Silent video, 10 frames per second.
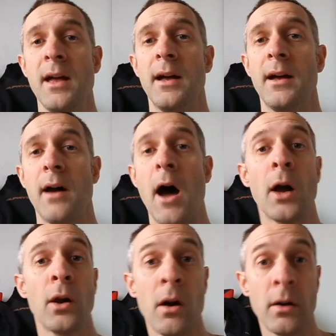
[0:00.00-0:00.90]

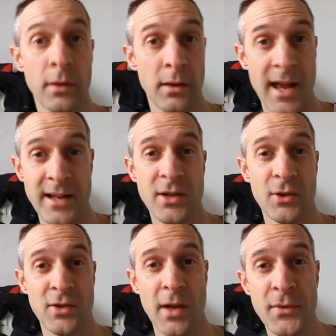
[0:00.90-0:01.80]
how long last your
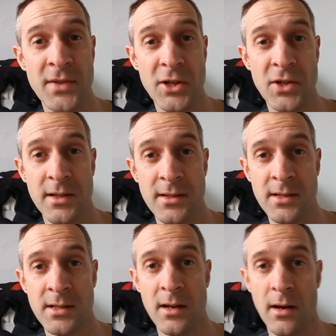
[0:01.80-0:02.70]
surf
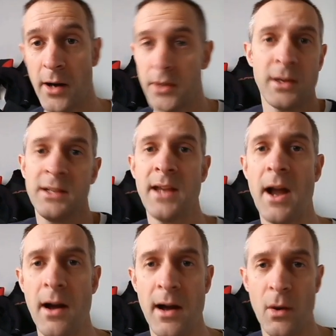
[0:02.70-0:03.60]
sessions, are you in the
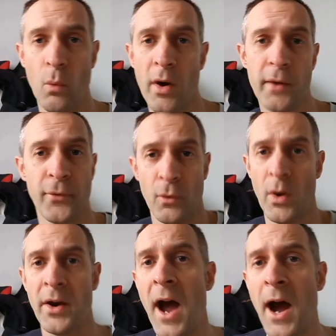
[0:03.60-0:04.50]
water for
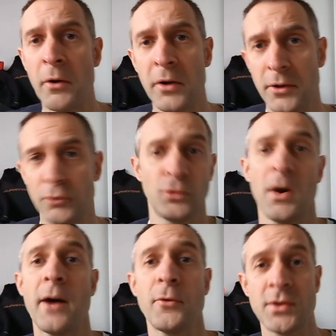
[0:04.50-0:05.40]
1 hour, 2
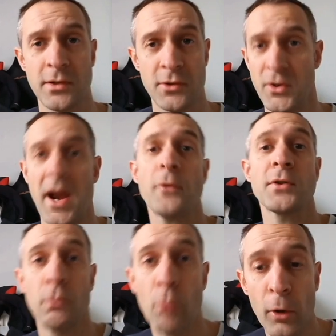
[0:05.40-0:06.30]
hours, 3
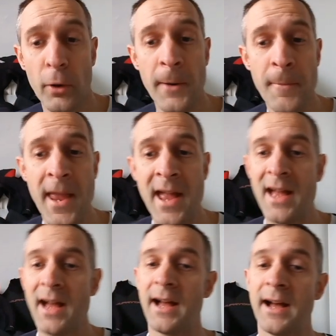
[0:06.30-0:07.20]
hours or more,
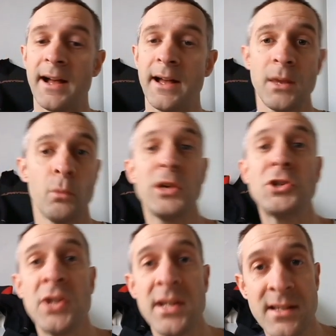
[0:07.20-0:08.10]
in
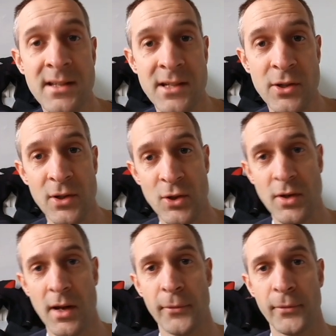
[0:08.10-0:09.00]
which seasons do you
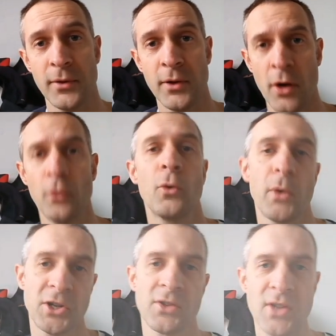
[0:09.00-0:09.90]
surf, you know,
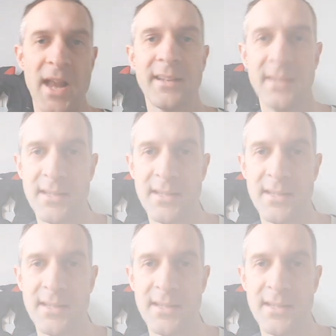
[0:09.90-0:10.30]
questions like